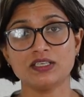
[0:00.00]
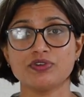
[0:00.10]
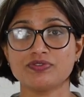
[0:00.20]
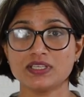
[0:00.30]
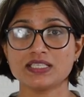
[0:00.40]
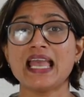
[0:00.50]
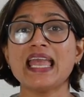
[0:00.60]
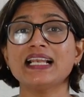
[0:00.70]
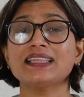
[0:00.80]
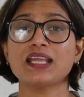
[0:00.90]
Fifth is
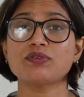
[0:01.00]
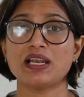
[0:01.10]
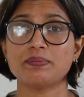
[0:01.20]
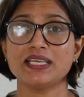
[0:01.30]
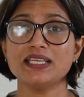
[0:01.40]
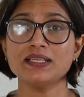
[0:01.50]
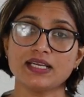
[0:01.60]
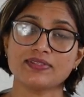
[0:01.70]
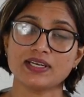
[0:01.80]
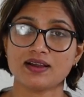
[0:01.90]
health and well-being,
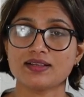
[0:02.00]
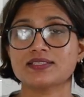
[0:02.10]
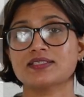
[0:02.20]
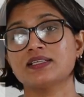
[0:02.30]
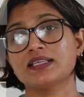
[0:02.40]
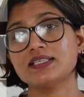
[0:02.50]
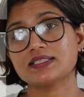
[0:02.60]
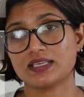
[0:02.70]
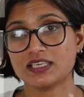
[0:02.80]
and the last is